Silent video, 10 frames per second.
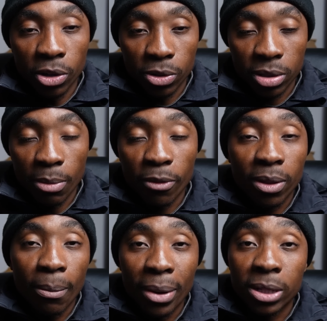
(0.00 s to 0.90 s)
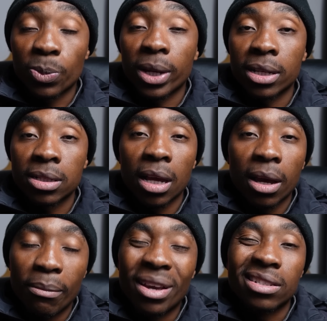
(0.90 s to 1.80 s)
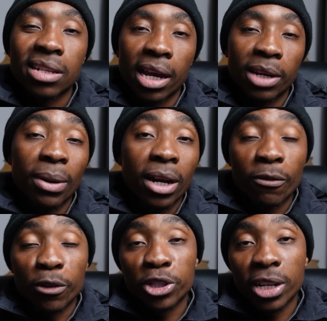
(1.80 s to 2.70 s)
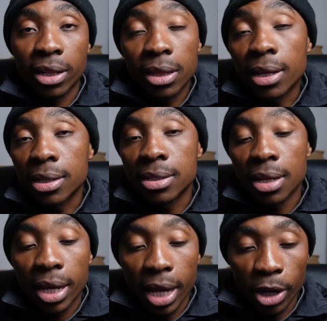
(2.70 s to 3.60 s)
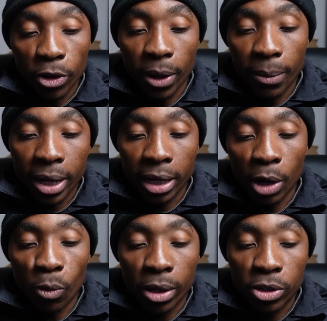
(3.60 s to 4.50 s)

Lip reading: some of the best players being signed, but unfortunately things are not happening that way.